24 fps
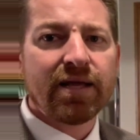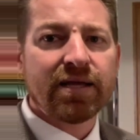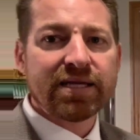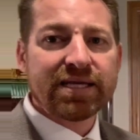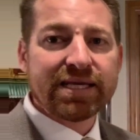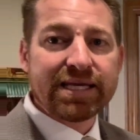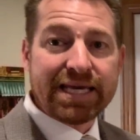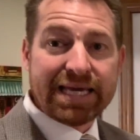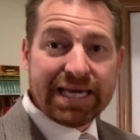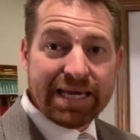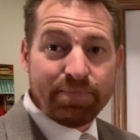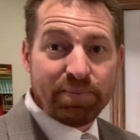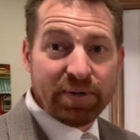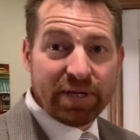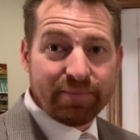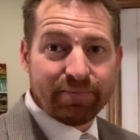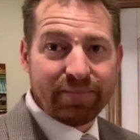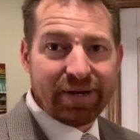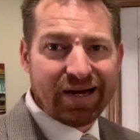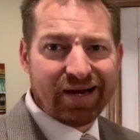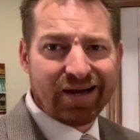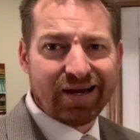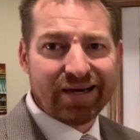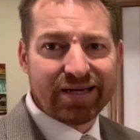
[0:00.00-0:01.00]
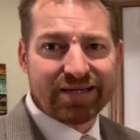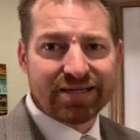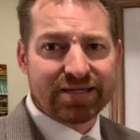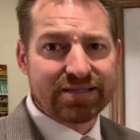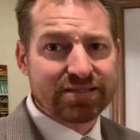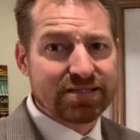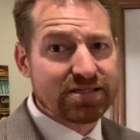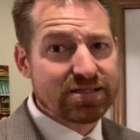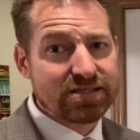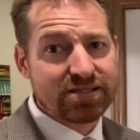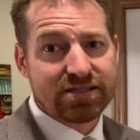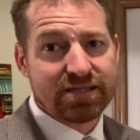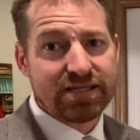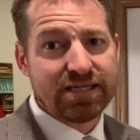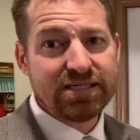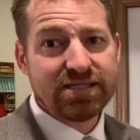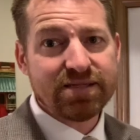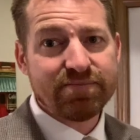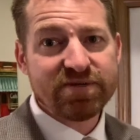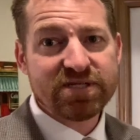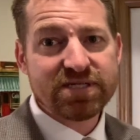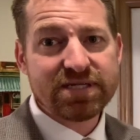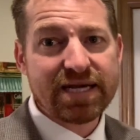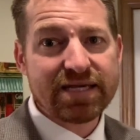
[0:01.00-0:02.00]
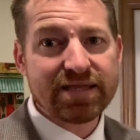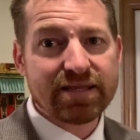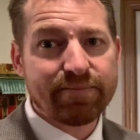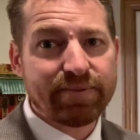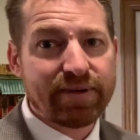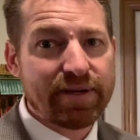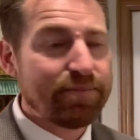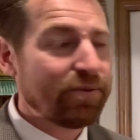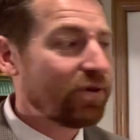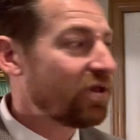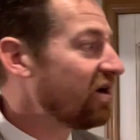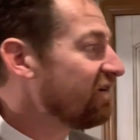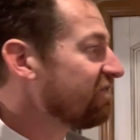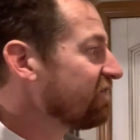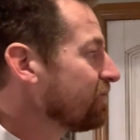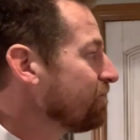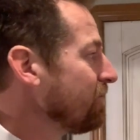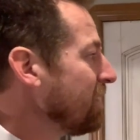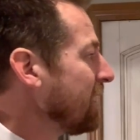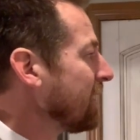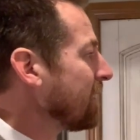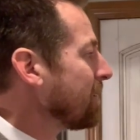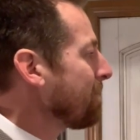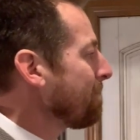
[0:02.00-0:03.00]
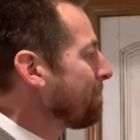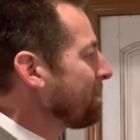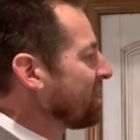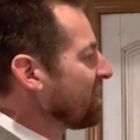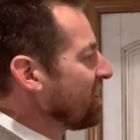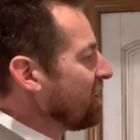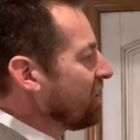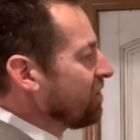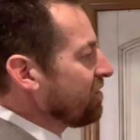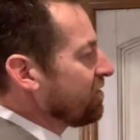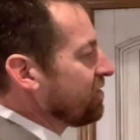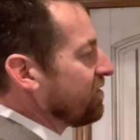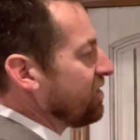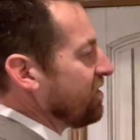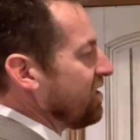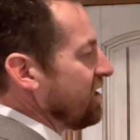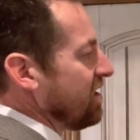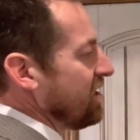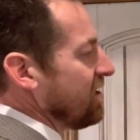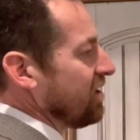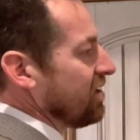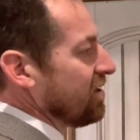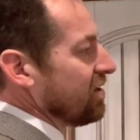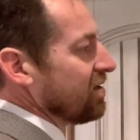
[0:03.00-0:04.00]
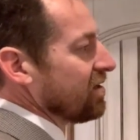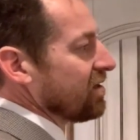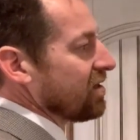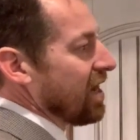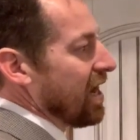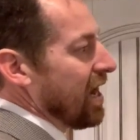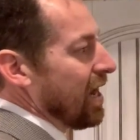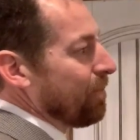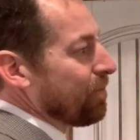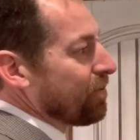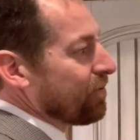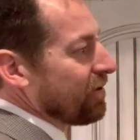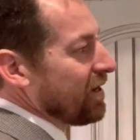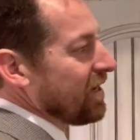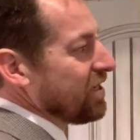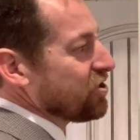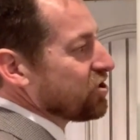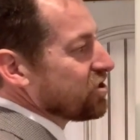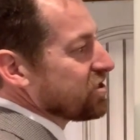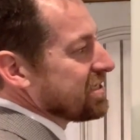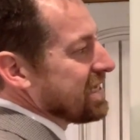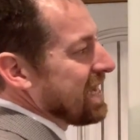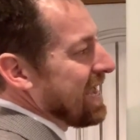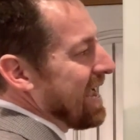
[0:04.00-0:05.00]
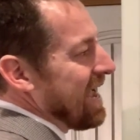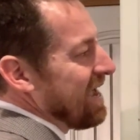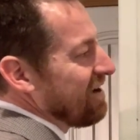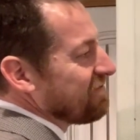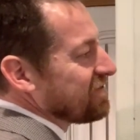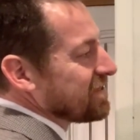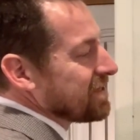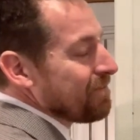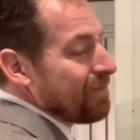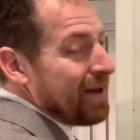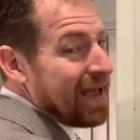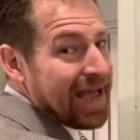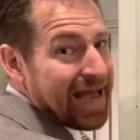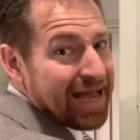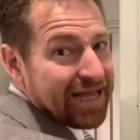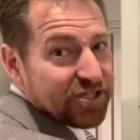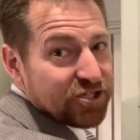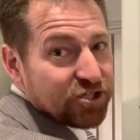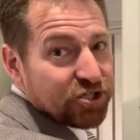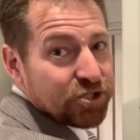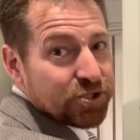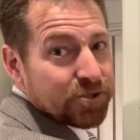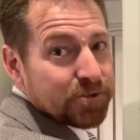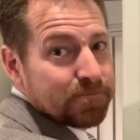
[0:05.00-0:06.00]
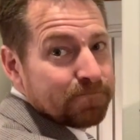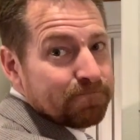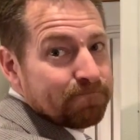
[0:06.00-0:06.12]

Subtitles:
Keep in mind, because this is an easy mistake that people often make, the operations have to match.